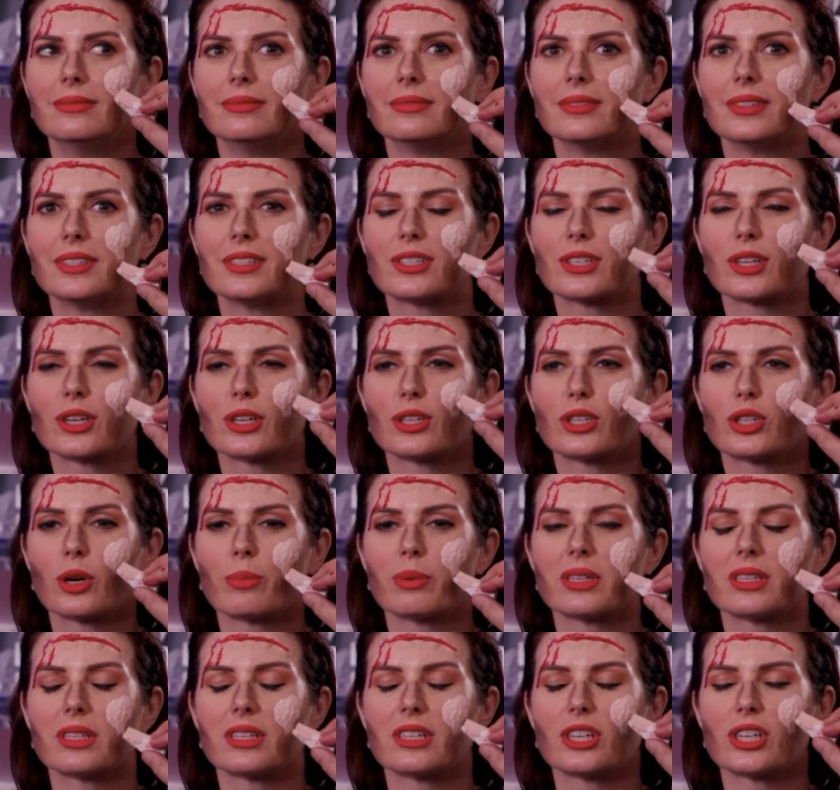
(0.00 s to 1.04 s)
That's a good job I
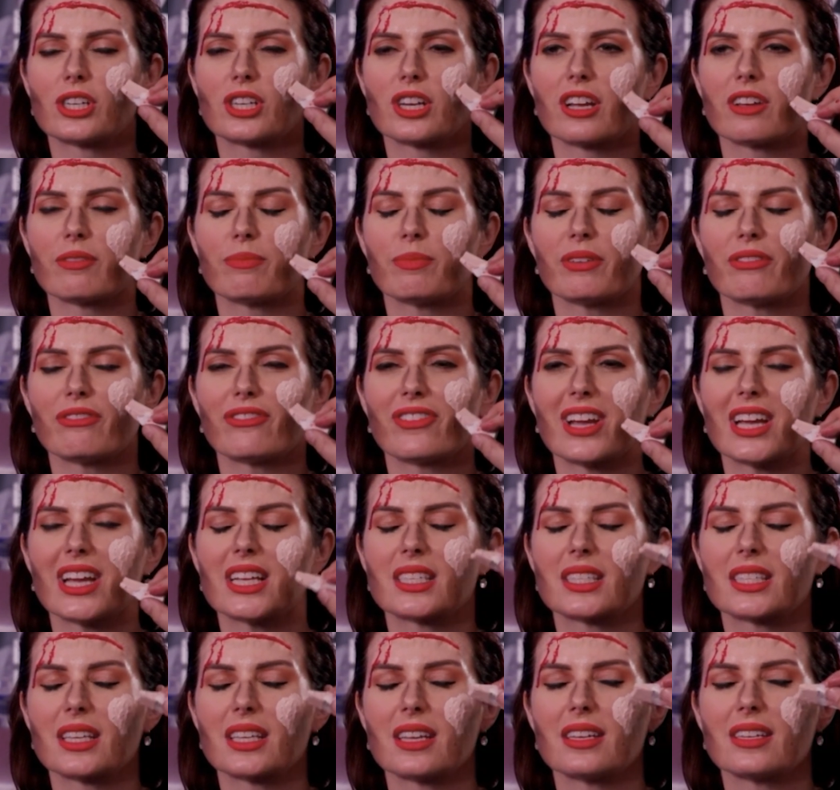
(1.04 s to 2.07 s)
didn't shave my face
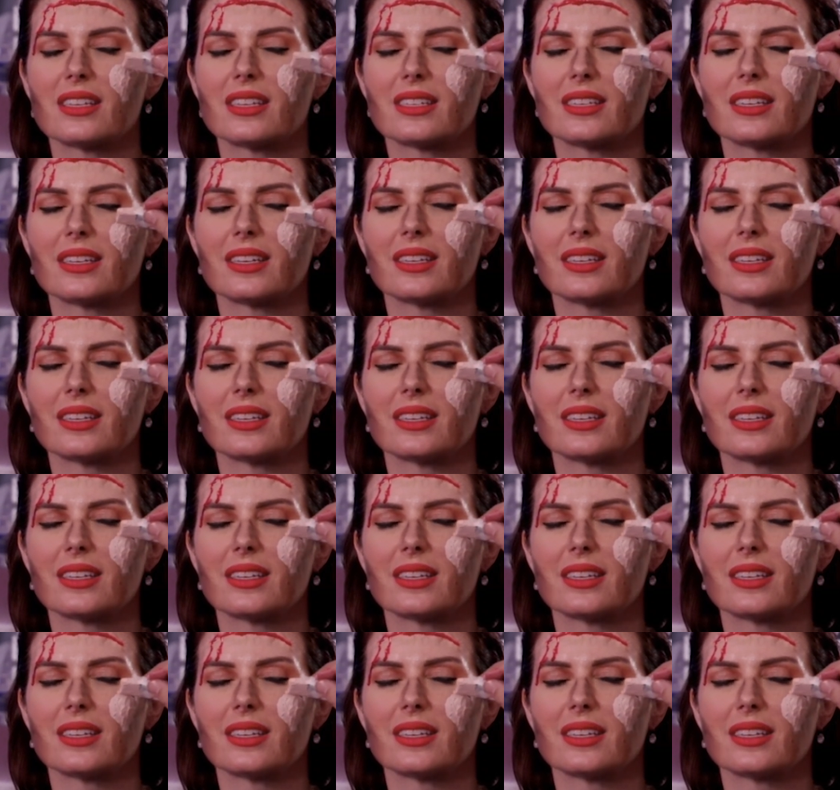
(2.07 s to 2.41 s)
then, isn't it?